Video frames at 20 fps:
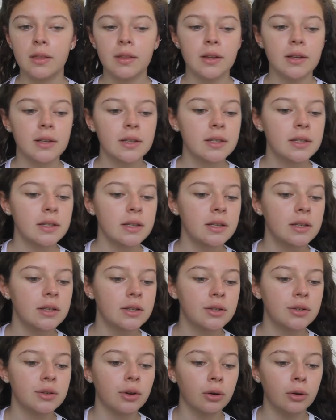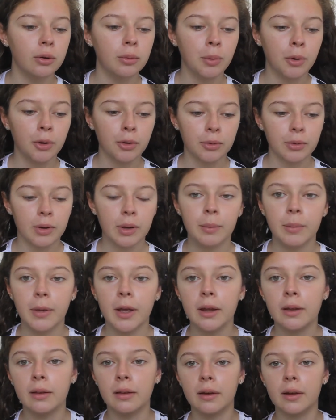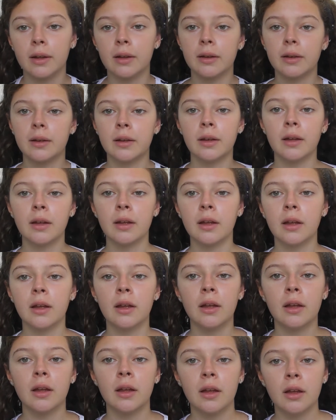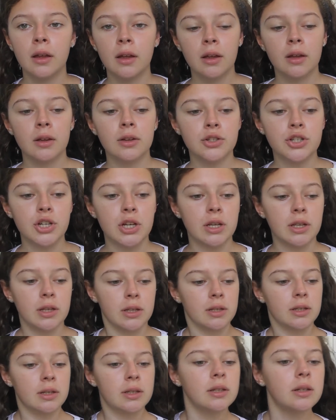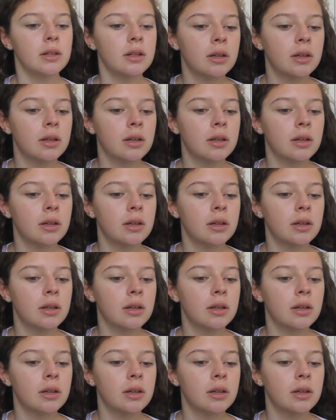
This is so bothering me, like geez,